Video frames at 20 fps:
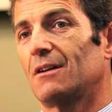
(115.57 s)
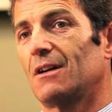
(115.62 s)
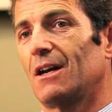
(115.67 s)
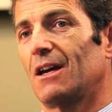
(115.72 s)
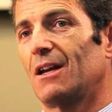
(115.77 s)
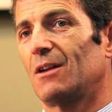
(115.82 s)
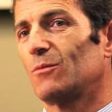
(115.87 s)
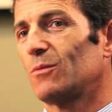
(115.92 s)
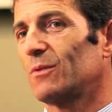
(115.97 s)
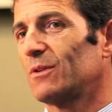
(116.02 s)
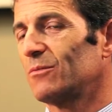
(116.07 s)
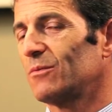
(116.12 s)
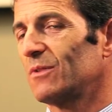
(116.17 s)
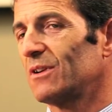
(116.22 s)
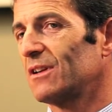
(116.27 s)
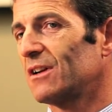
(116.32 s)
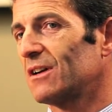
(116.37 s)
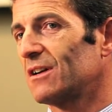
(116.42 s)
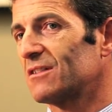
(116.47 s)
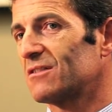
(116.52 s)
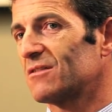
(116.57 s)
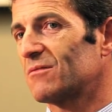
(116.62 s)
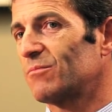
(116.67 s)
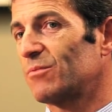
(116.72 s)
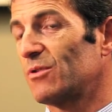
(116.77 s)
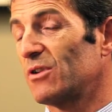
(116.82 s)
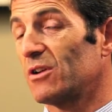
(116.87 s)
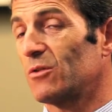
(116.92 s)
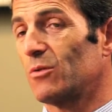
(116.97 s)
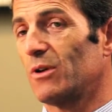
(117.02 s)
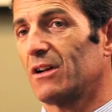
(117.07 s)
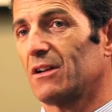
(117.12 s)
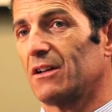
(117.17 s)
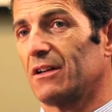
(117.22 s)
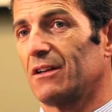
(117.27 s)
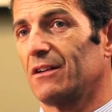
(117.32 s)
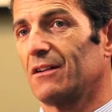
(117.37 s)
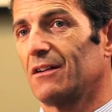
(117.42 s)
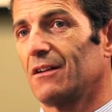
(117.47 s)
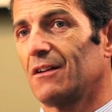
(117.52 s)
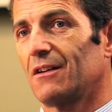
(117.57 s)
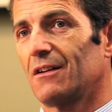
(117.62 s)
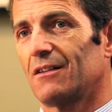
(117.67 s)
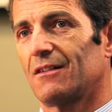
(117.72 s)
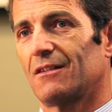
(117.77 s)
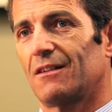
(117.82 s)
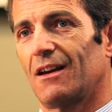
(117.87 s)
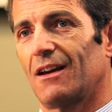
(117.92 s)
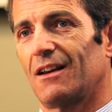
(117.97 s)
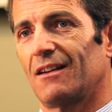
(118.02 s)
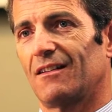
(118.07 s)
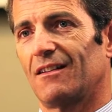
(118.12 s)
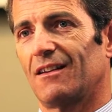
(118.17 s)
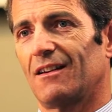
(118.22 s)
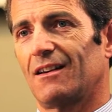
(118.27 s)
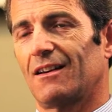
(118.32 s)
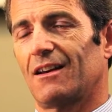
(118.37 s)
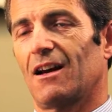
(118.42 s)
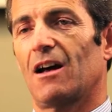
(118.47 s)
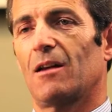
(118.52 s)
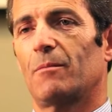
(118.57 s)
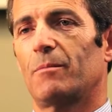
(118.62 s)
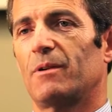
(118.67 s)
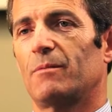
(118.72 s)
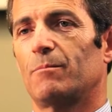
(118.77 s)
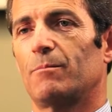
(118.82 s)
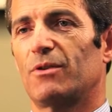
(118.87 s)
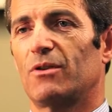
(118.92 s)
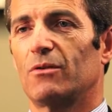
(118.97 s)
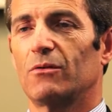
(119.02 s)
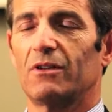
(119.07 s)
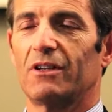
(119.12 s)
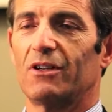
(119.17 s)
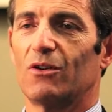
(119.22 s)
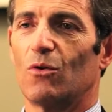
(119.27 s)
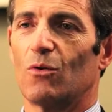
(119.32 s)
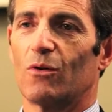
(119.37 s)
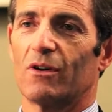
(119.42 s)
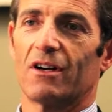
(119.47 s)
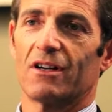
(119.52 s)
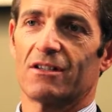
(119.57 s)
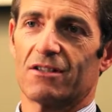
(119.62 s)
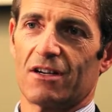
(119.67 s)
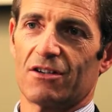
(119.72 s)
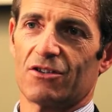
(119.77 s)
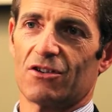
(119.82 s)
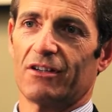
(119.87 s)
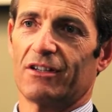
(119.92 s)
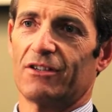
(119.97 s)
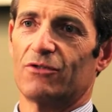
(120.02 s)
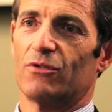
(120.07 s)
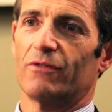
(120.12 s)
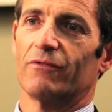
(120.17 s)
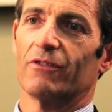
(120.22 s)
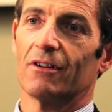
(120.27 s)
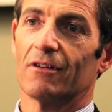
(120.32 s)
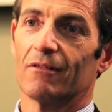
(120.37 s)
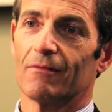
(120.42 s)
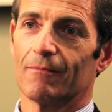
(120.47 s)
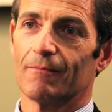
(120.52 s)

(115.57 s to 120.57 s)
And we realised pretty quickly that it can't be purely organisationally driven.